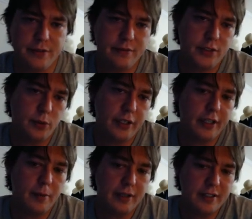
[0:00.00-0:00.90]

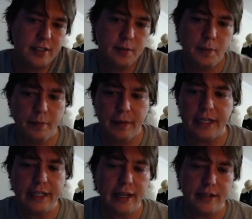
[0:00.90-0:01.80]
shortcomings. But
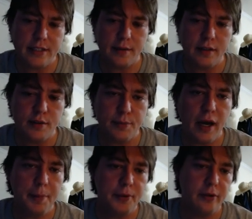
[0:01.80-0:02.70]
again, it's a
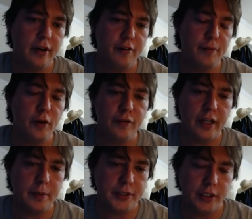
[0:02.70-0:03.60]
popular enough move
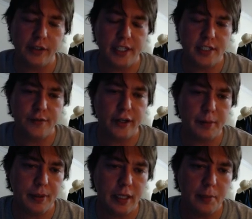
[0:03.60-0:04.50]
that I'm sure that it's very
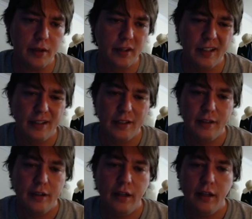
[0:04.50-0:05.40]
playable.
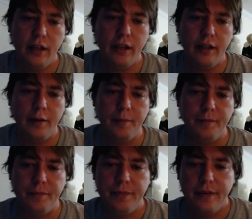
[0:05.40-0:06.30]

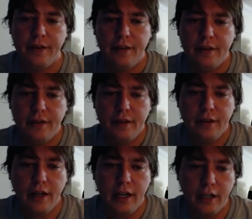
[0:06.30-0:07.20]
Queen
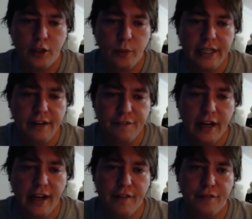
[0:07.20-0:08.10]

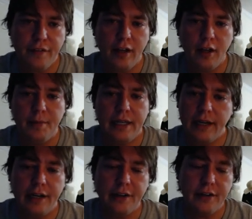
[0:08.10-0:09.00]
a5 in
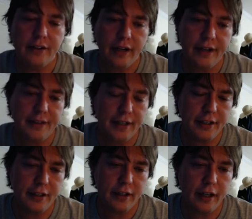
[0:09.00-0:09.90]
error, I
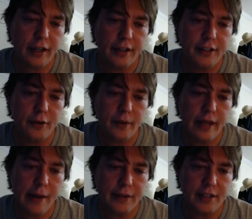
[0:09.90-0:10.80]
think.
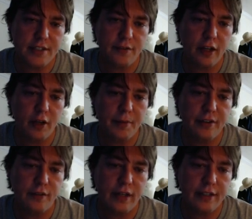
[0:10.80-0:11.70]
Allowing this
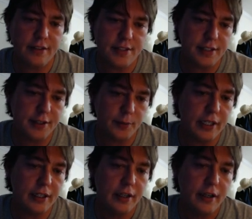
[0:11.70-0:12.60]
development of knight to
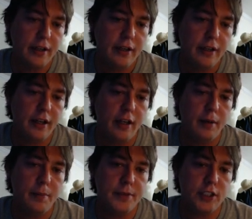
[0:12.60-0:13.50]
c3,
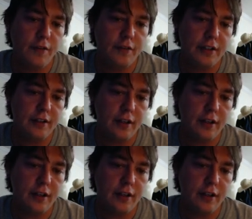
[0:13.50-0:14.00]
solving